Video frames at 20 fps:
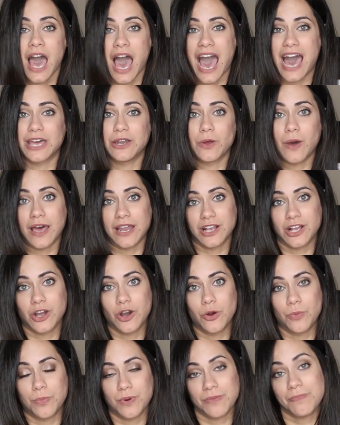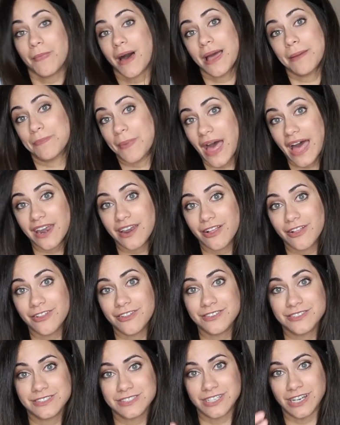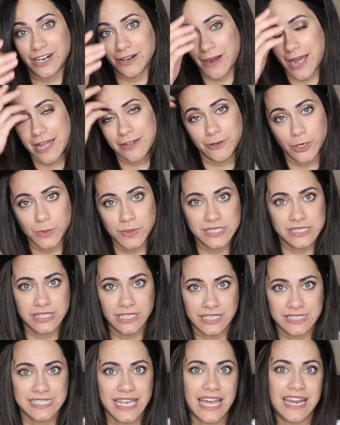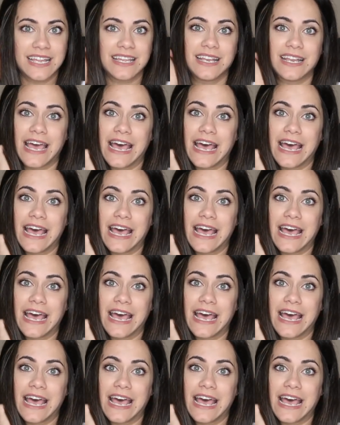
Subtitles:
I know how to cope with my battle. So I always looked at it